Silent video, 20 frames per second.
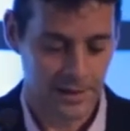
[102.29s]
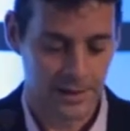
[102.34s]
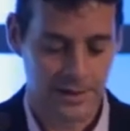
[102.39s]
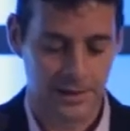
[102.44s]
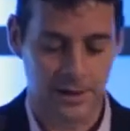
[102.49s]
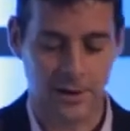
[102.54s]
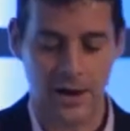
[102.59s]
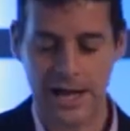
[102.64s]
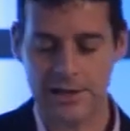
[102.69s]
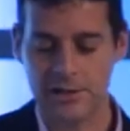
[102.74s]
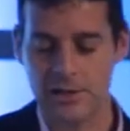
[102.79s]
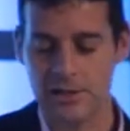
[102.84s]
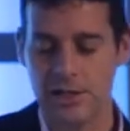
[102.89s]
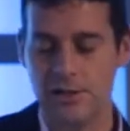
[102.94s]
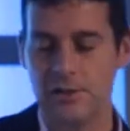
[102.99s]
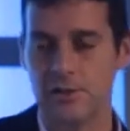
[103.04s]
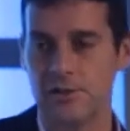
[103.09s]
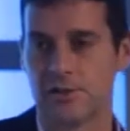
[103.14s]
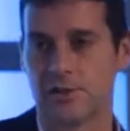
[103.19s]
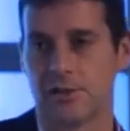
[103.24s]
Now, I hadn't
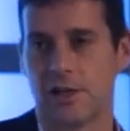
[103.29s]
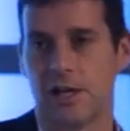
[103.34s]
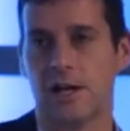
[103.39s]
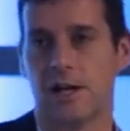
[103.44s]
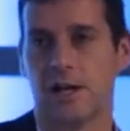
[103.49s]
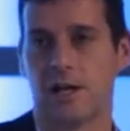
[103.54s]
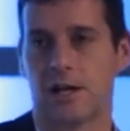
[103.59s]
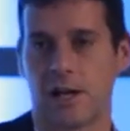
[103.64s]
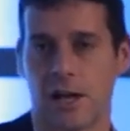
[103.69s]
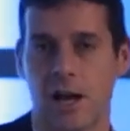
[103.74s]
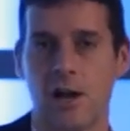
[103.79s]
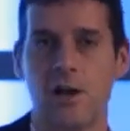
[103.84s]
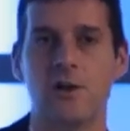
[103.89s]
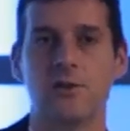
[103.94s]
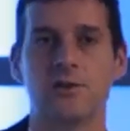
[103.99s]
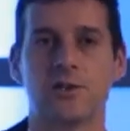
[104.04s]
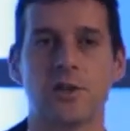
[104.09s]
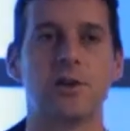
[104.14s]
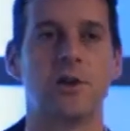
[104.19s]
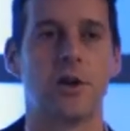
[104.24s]
used a
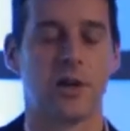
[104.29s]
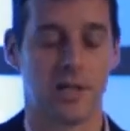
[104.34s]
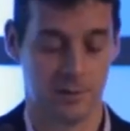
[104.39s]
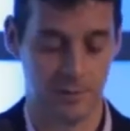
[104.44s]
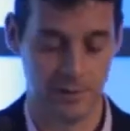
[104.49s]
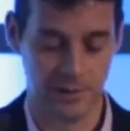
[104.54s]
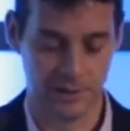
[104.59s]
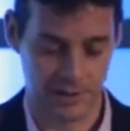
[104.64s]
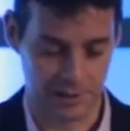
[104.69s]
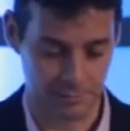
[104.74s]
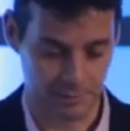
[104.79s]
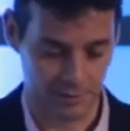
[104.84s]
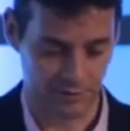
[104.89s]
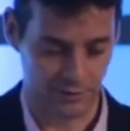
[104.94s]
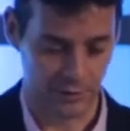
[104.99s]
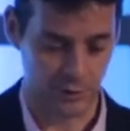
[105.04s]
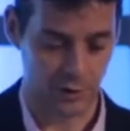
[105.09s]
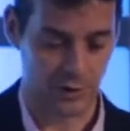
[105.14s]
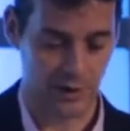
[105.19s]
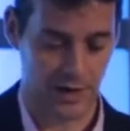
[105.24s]
closed online community
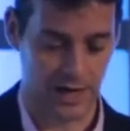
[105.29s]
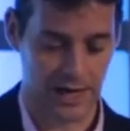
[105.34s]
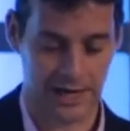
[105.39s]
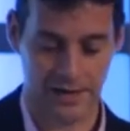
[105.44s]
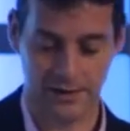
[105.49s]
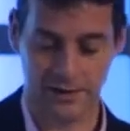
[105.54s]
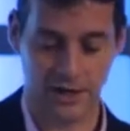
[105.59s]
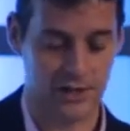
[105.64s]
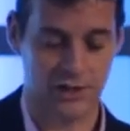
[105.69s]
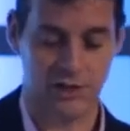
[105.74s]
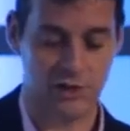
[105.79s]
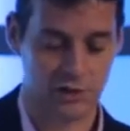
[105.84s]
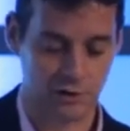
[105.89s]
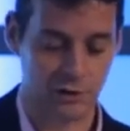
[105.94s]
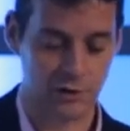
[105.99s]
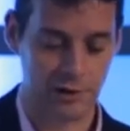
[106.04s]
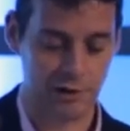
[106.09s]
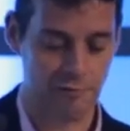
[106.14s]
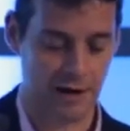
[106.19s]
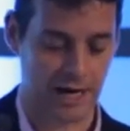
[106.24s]
before, and I
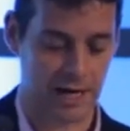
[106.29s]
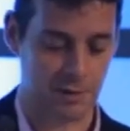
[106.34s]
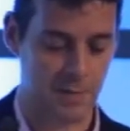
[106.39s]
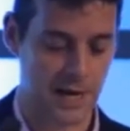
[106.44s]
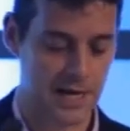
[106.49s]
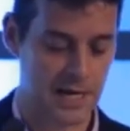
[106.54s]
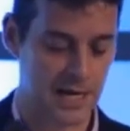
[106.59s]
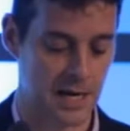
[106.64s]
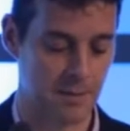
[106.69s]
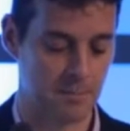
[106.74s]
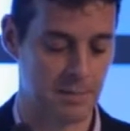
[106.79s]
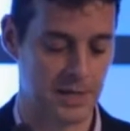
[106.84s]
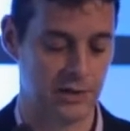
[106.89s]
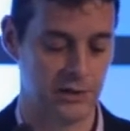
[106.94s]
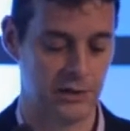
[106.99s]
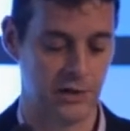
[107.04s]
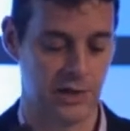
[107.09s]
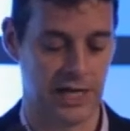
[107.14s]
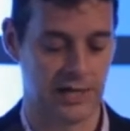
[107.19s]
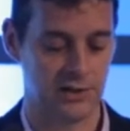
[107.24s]
strongly recommend it
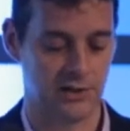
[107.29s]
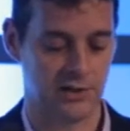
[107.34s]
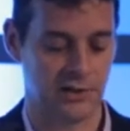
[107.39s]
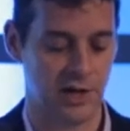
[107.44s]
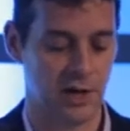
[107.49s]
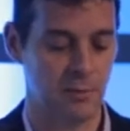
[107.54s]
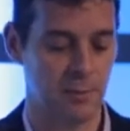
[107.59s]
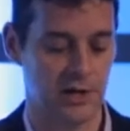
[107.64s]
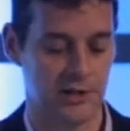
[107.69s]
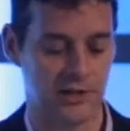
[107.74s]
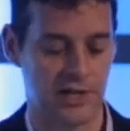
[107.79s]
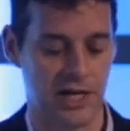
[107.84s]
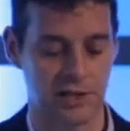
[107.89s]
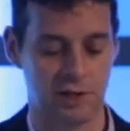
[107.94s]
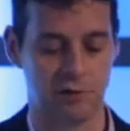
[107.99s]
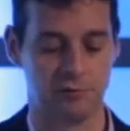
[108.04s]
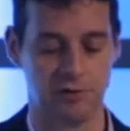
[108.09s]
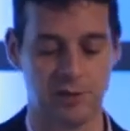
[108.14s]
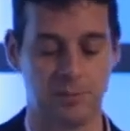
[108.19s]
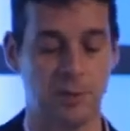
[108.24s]
because you get so much out
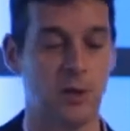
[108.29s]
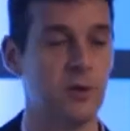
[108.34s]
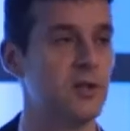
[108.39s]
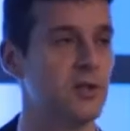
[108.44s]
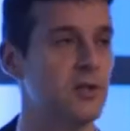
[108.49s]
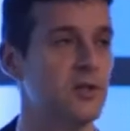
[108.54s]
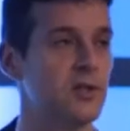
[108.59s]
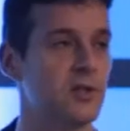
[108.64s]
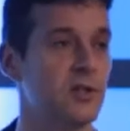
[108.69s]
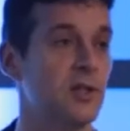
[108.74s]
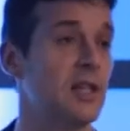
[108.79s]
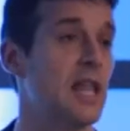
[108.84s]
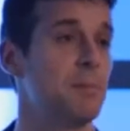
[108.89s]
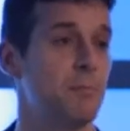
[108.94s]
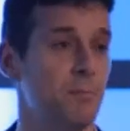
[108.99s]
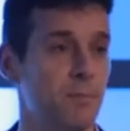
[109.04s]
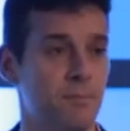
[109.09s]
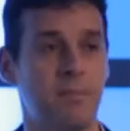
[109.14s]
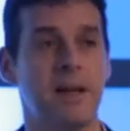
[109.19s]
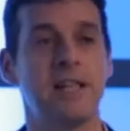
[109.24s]
of respondents, and they
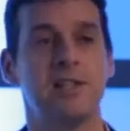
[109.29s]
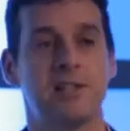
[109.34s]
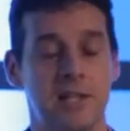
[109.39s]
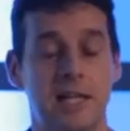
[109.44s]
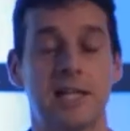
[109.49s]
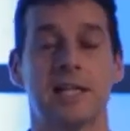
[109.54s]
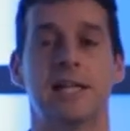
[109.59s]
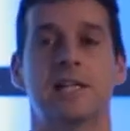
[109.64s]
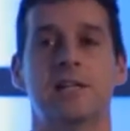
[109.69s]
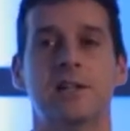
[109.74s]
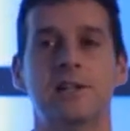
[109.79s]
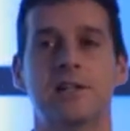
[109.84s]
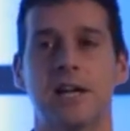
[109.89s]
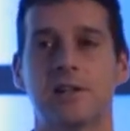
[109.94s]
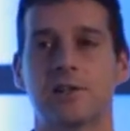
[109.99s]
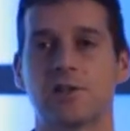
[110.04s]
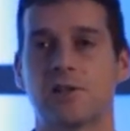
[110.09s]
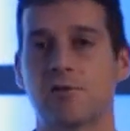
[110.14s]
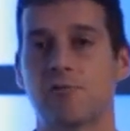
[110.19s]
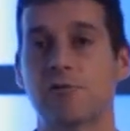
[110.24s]
basically
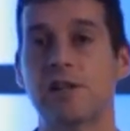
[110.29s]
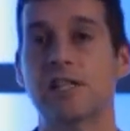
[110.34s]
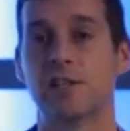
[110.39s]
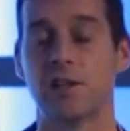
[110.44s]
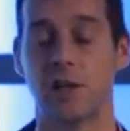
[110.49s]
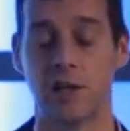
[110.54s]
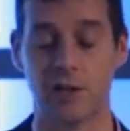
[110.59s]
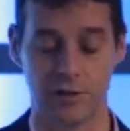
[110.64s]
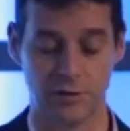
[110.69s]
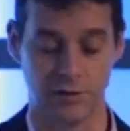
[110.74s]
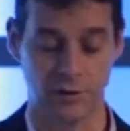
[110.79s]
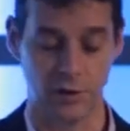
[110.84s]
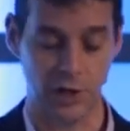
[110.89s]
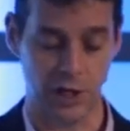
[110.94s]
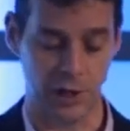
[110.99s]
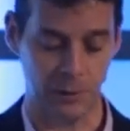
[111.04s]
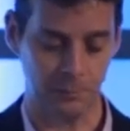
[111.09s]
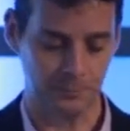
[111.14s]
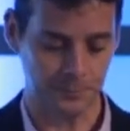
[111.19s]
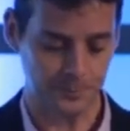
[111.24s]
conduct the research for
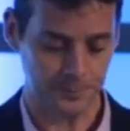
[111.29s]
you.